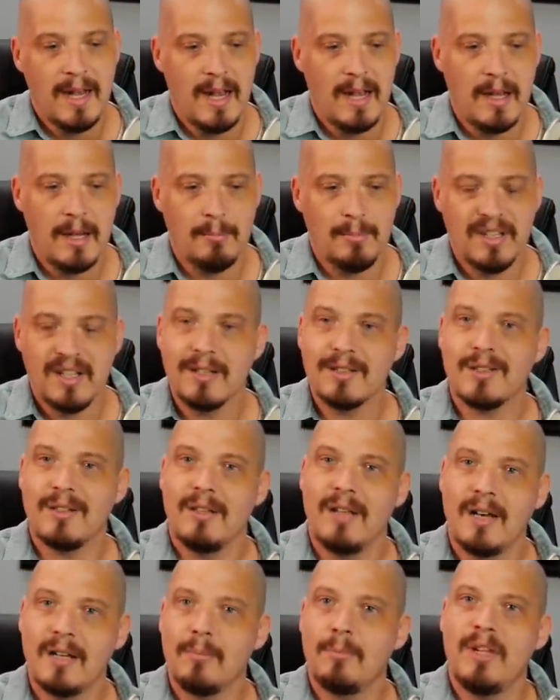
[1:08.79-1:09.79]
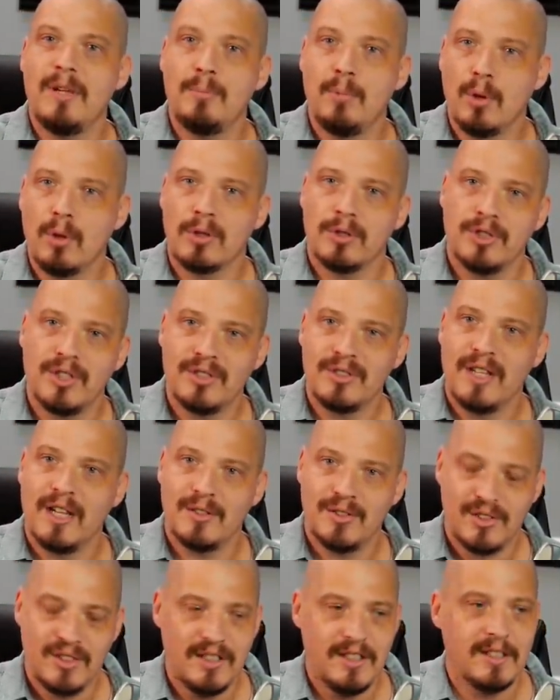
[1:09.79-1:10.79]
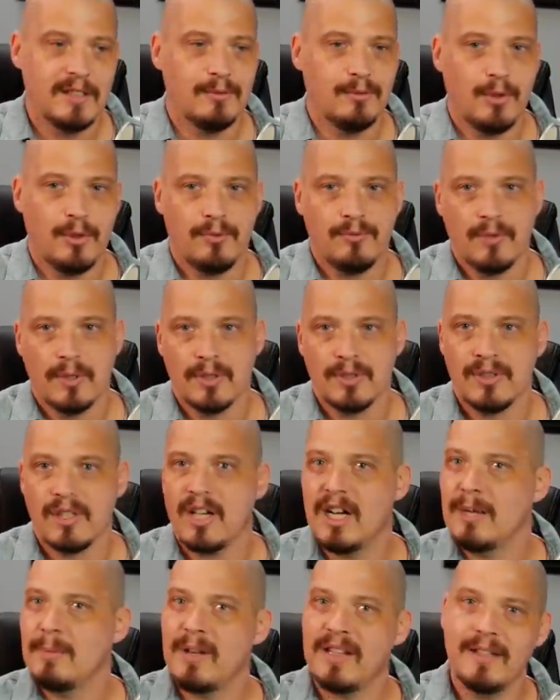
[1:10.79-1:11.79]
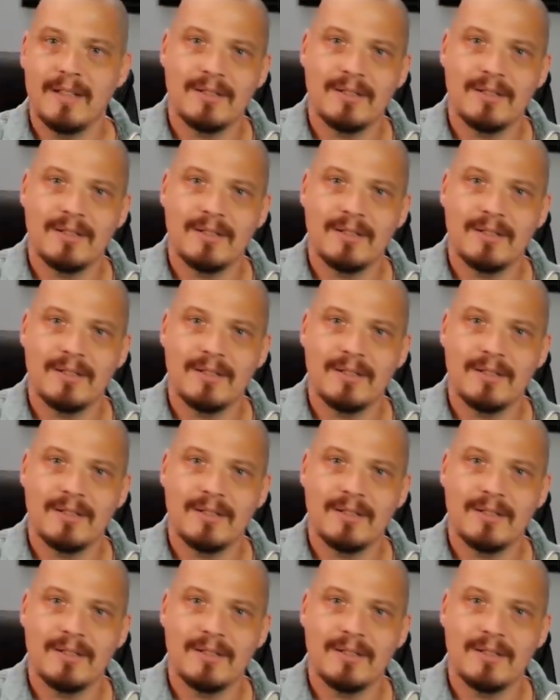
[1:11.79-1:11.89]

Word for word: and because a lot of people are just now seeing it for the first time,